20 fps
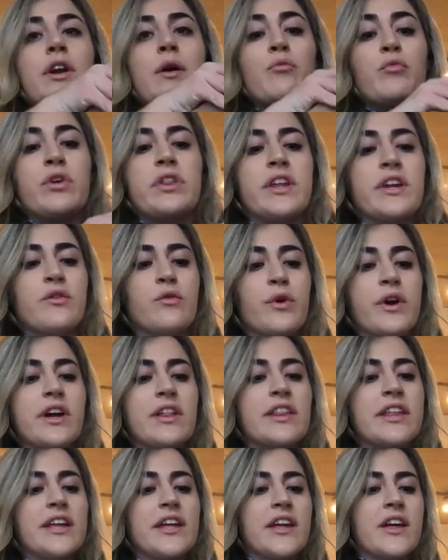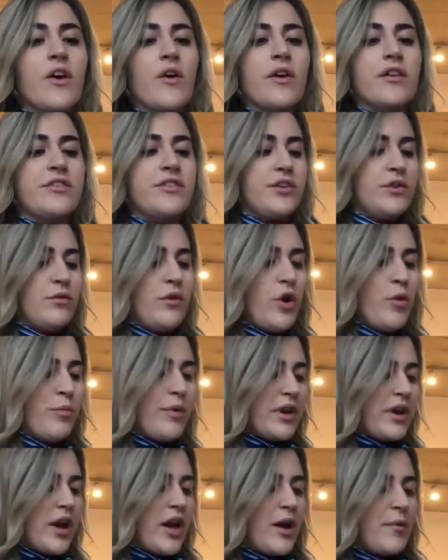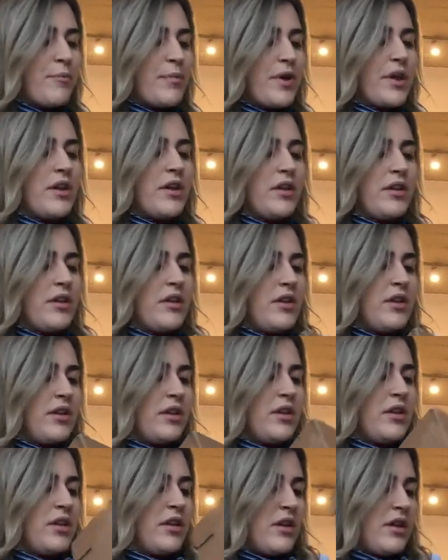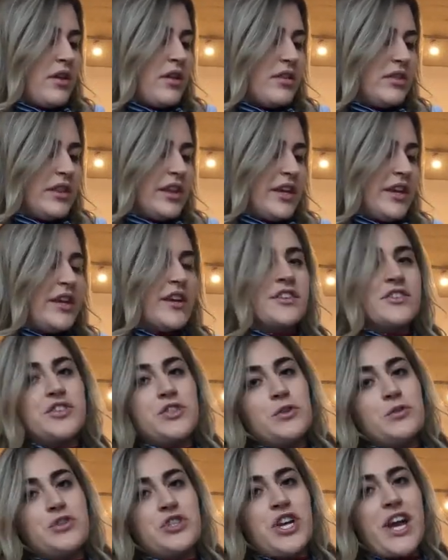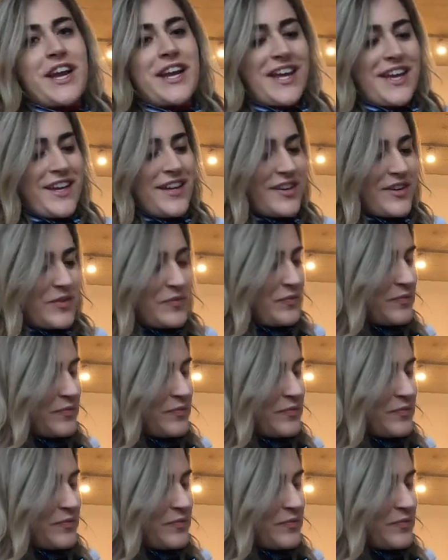All right, I'm really quickly going to open up the suit jacket